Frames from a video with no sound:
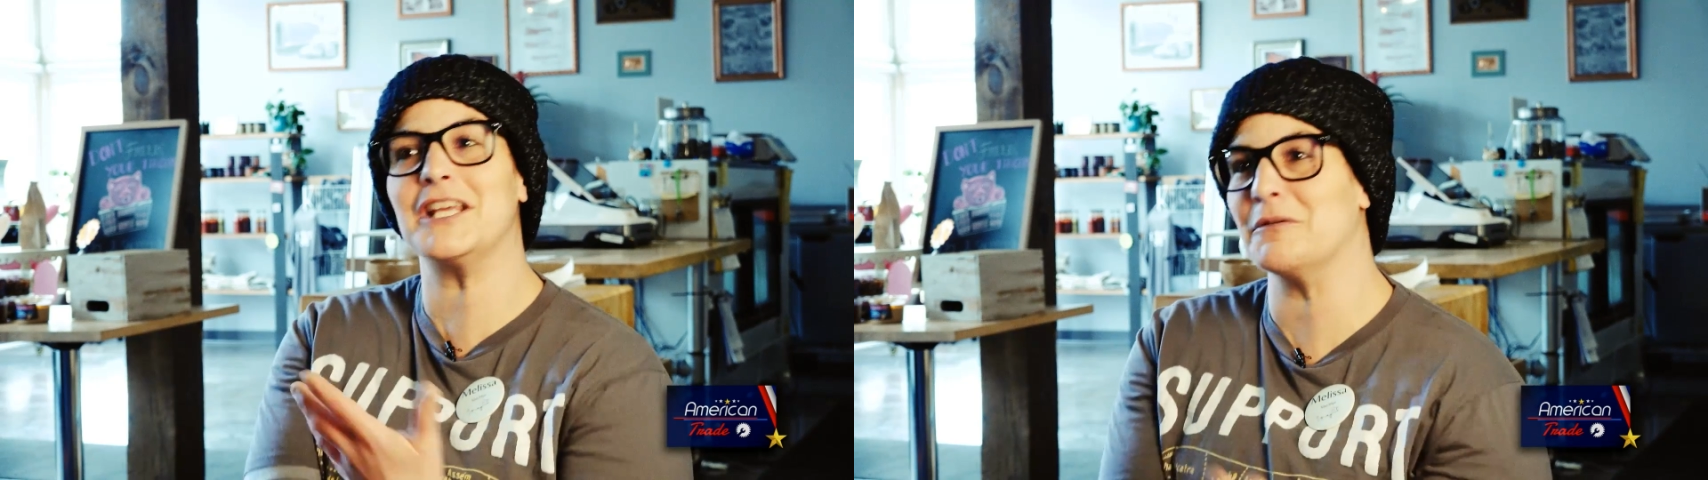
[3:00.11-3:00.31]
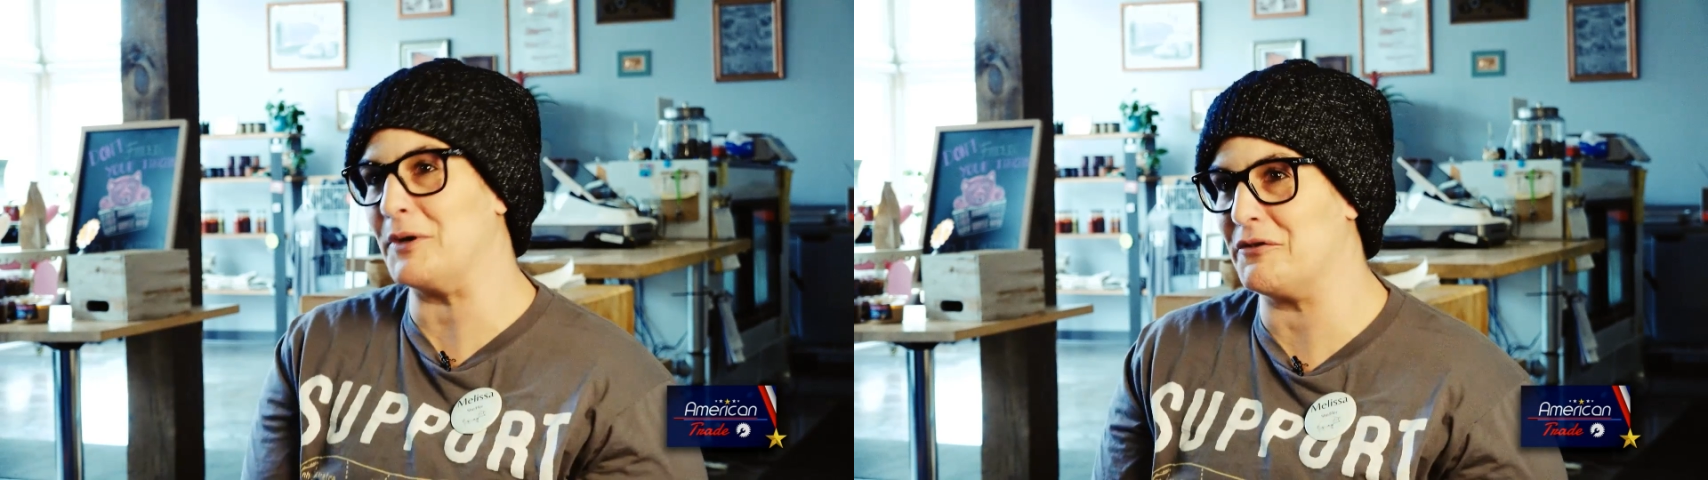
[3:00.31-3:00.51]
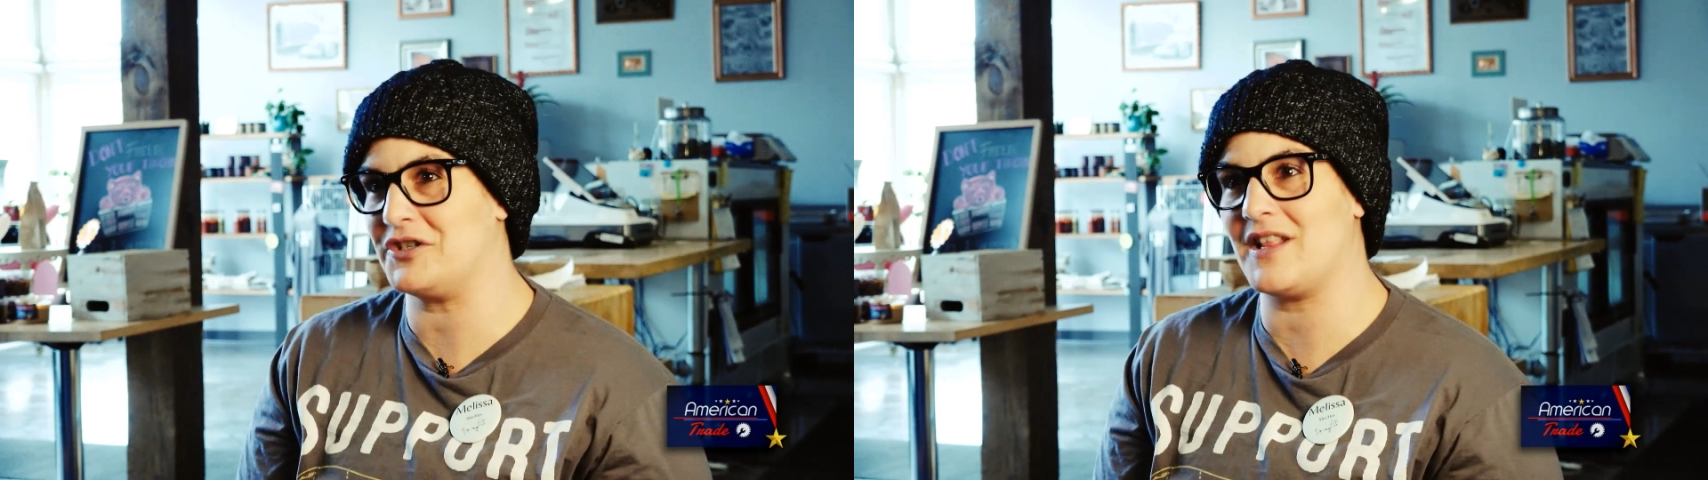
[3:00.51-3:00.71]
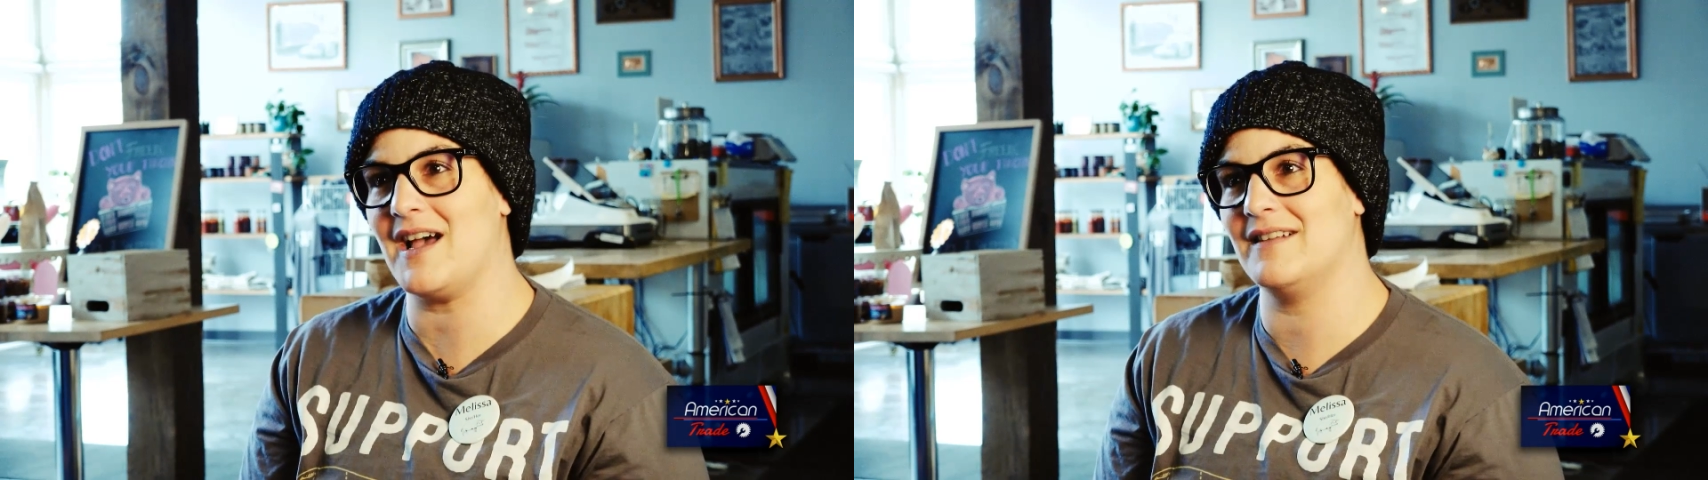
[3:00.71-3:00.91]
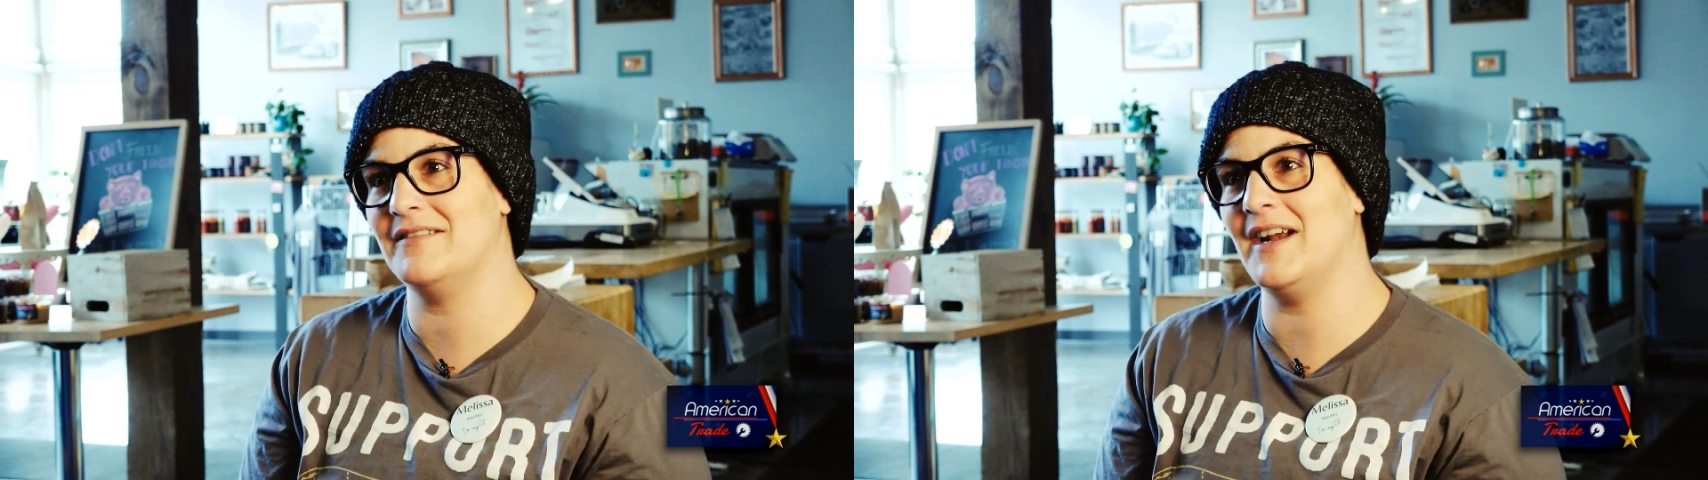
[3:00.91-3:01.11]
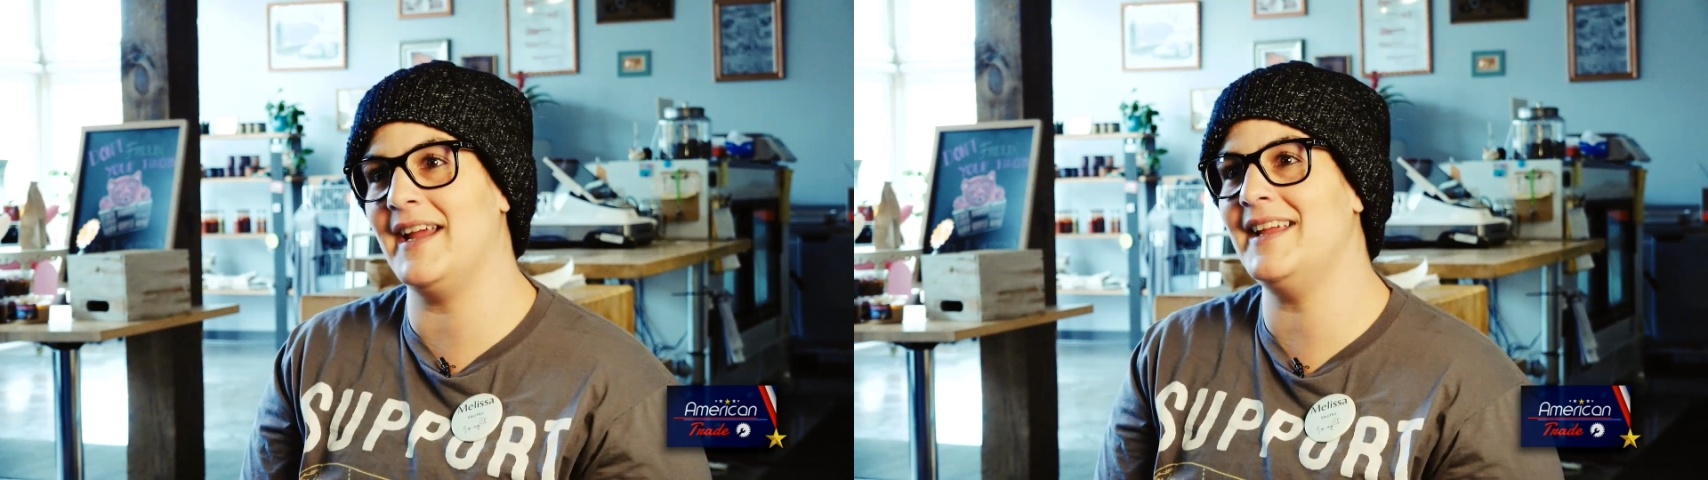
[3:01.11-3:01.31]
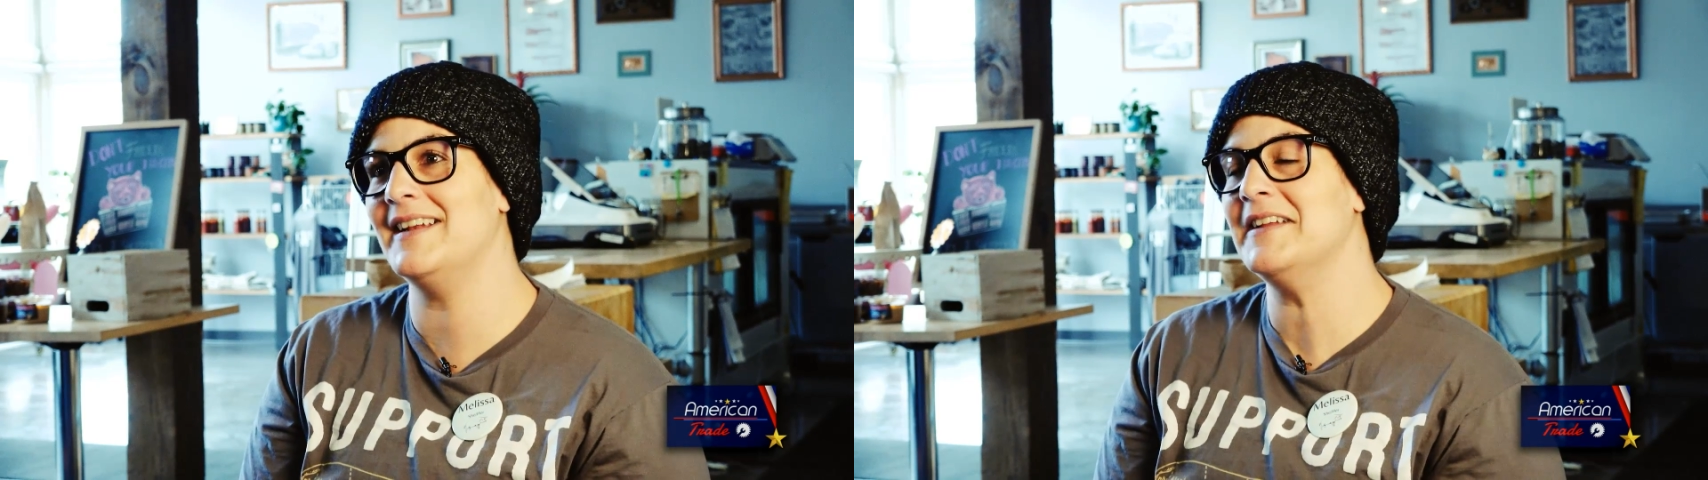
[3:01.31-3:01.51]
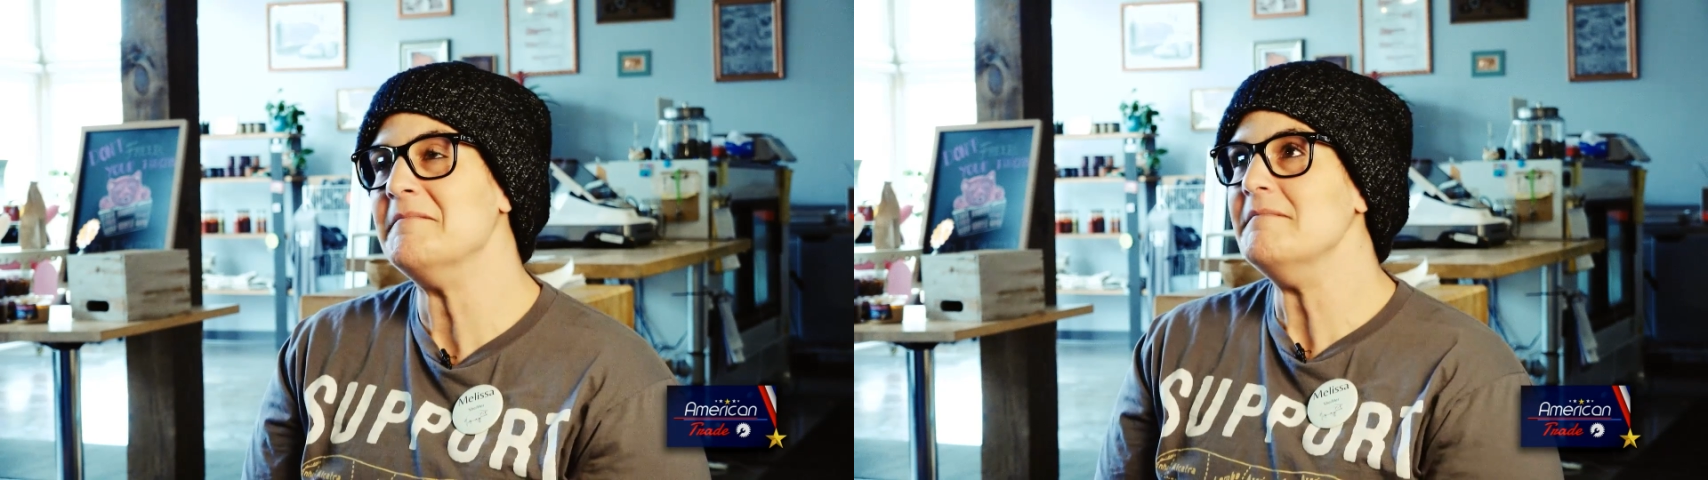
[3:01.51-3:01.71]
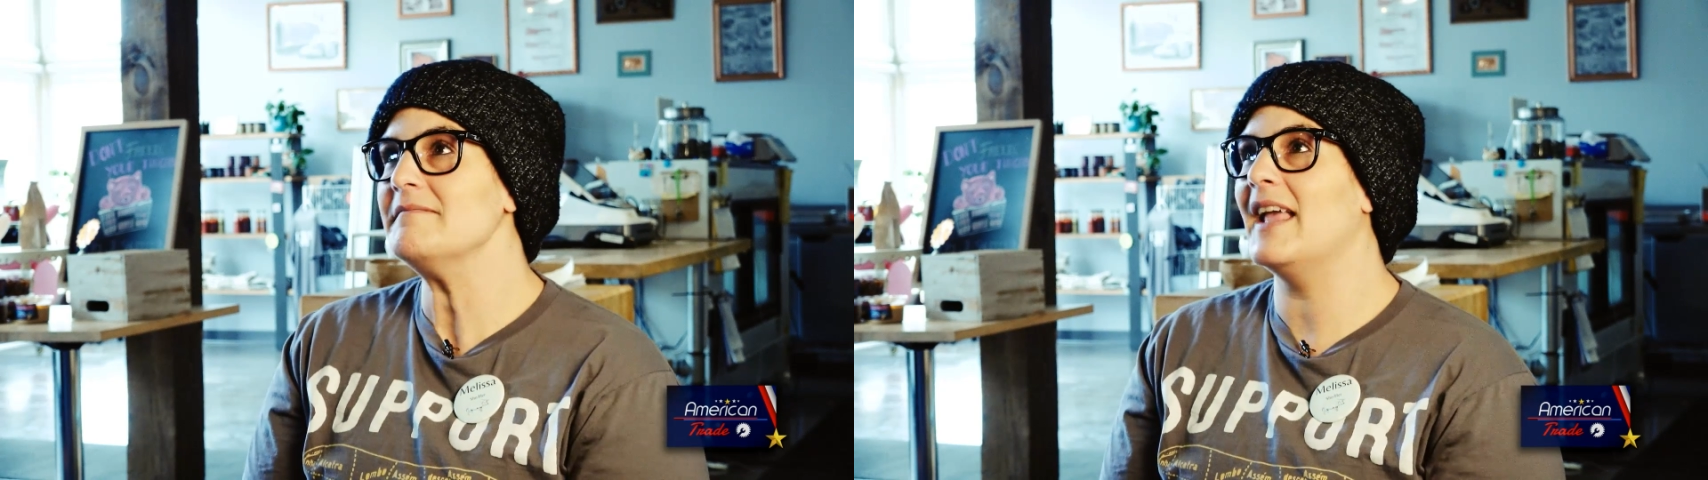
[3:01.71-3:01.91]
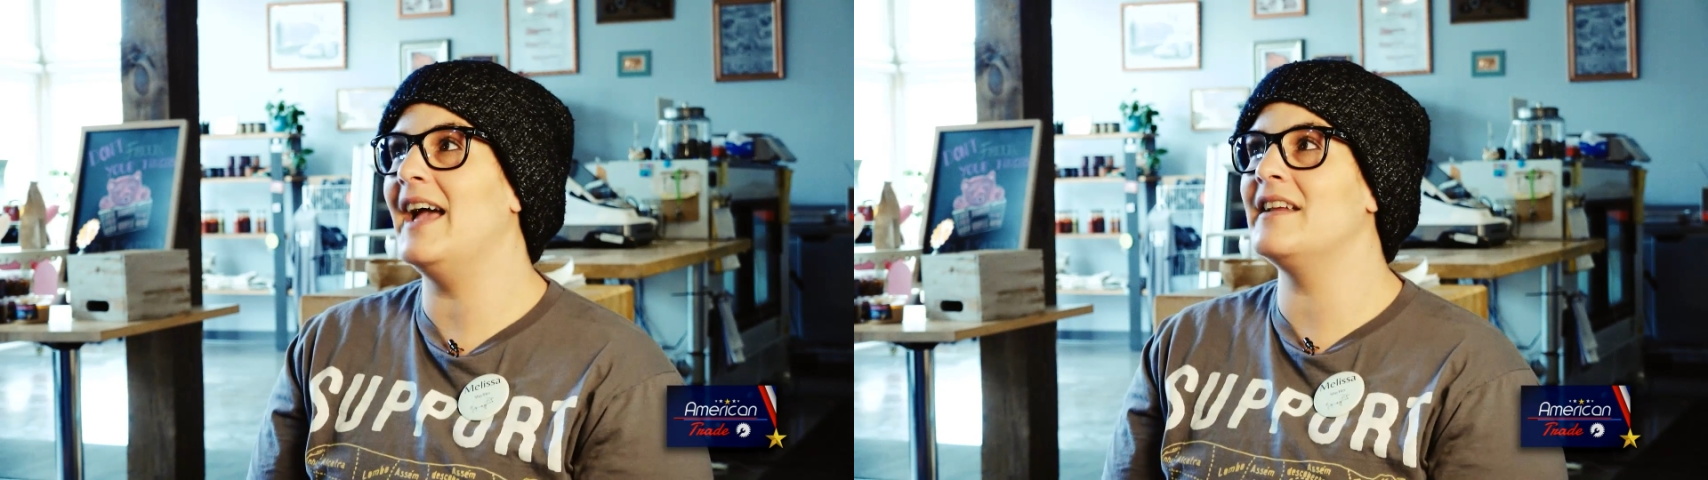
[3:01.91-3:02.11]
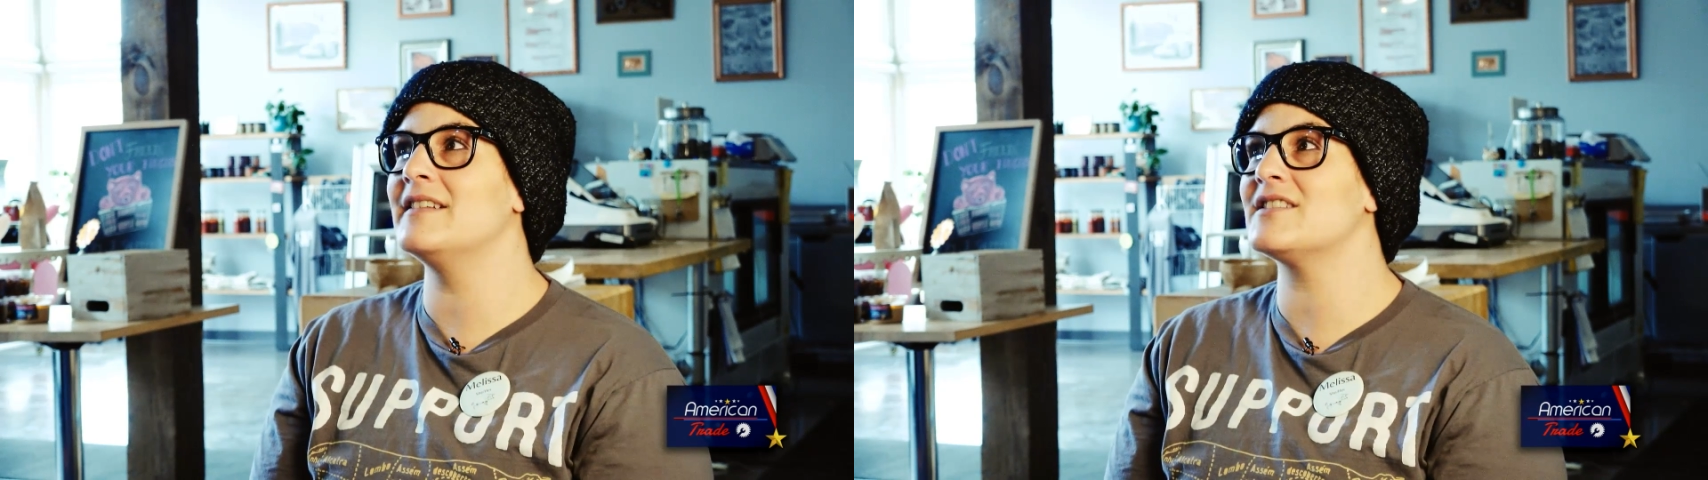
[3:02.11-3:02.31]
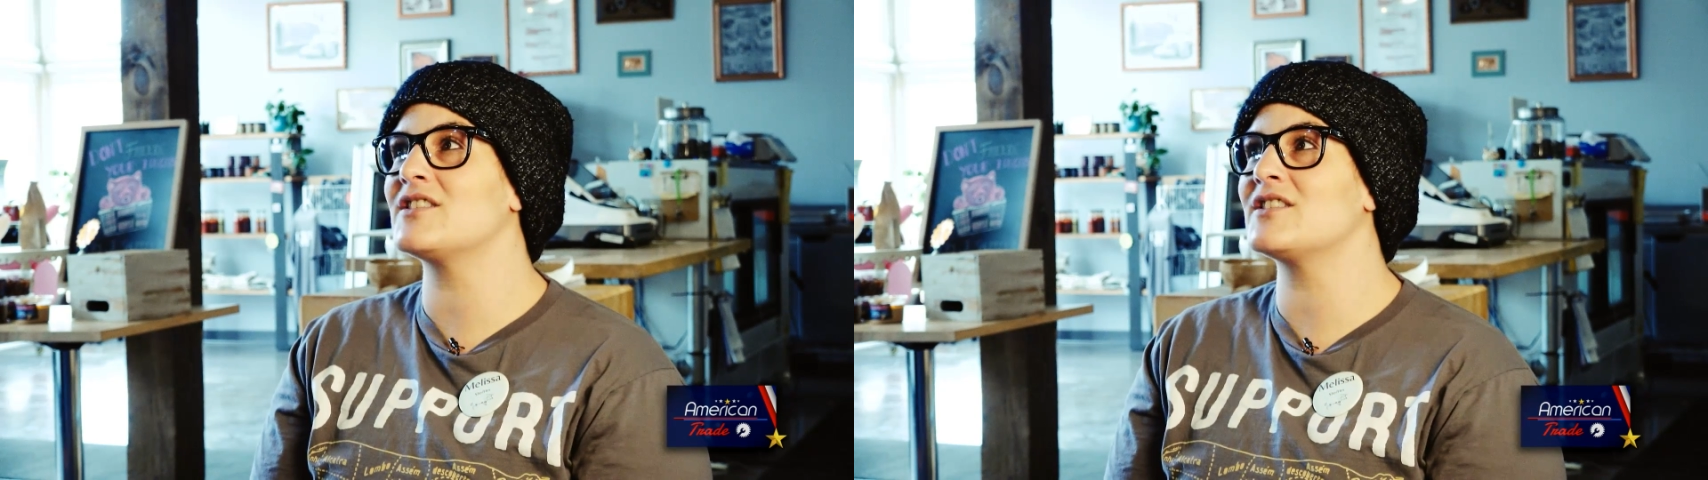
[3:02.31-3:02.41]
can approach that, right? And